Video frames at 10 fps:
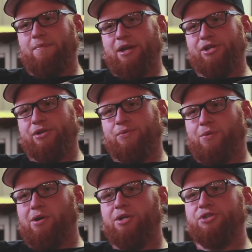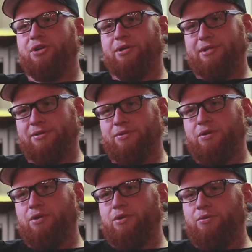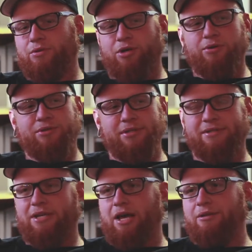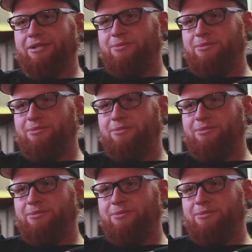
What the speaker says: major wall drawings. We'll go into these gallery